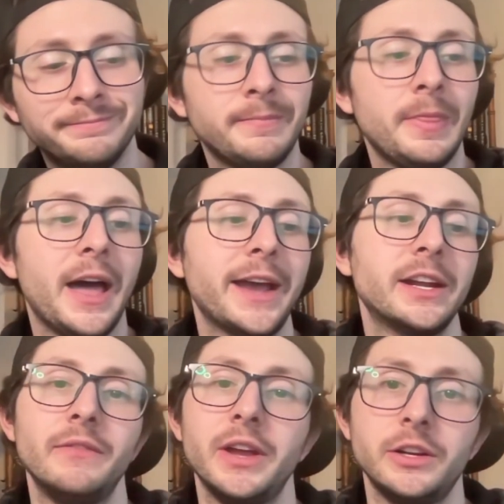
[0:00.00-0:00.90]
the height
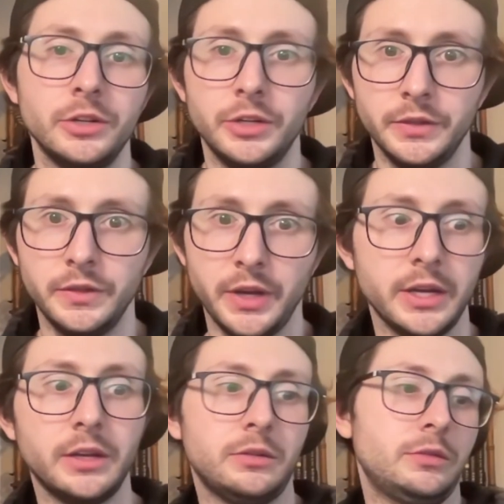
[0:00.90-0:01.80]
advantage, she's
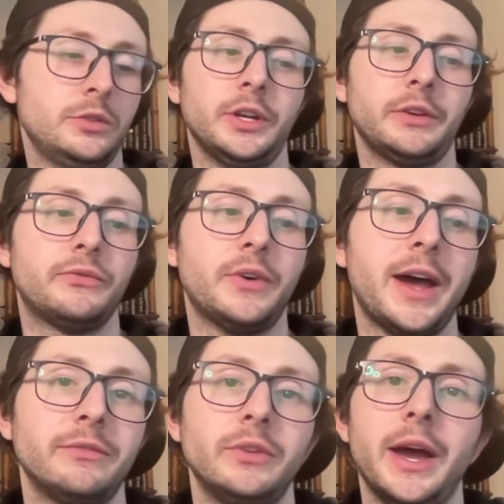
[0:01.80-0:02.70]
like
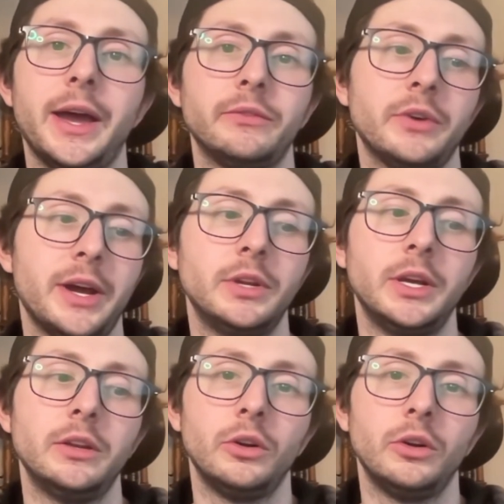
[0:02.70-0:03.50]
5'9", 5'10".